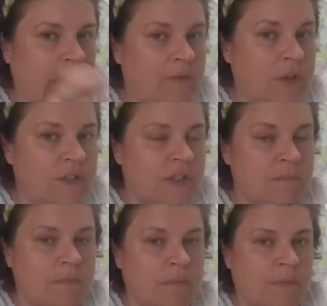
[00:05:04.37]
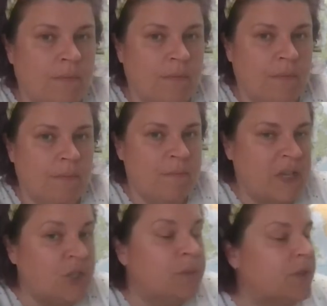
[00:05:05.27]
have lost some
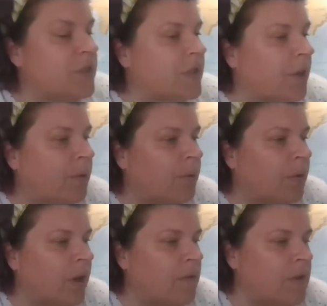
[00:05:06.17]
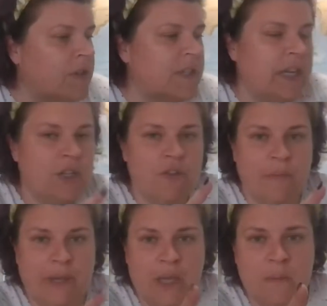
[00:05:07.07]
measurements, though. I've lost an inch off
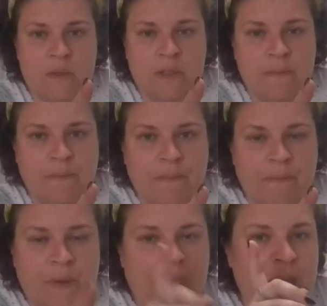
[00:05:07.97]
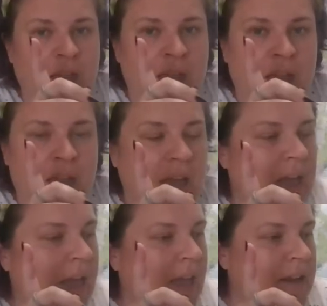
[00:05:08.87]
my hips,
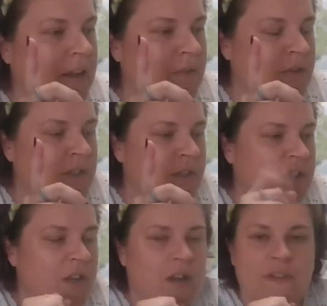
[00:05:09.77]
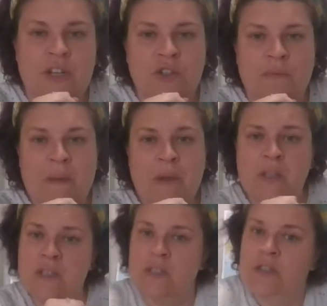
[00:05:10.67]
And I've also lost 1/2 inch off my
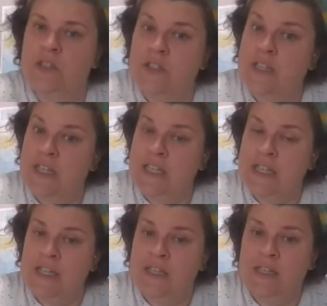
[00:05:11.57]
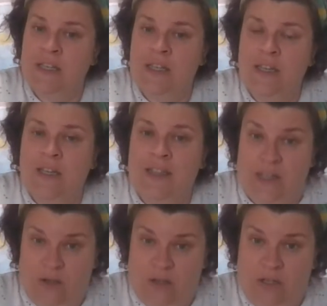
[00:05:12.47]
bust, just underneath there.
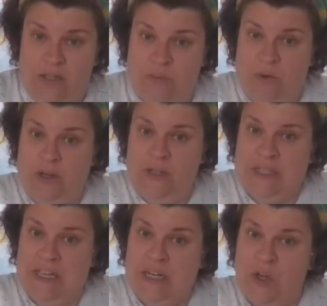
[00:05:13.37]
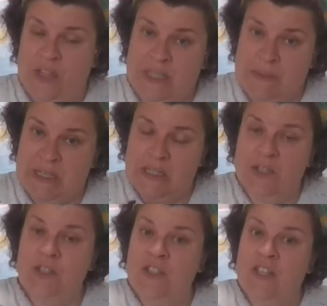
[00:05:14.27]
Thank God. Didn't want to lose anything over this bit,
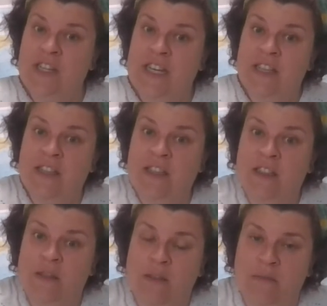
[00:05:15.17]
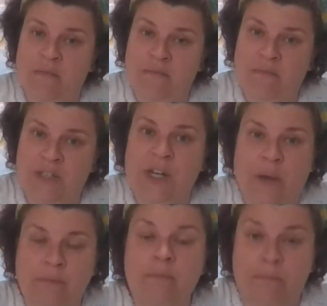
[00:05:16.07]
just underneath the,
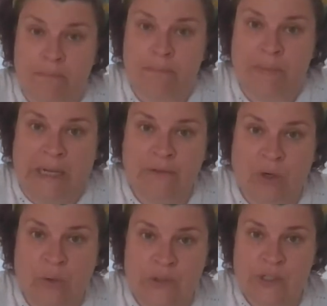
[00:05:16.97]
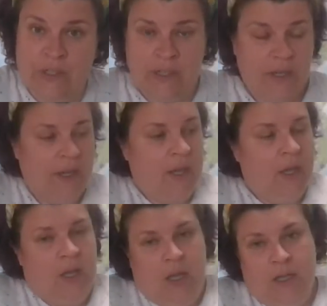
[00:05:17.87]
back rolls.
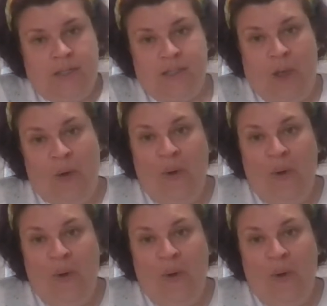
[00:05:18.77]
So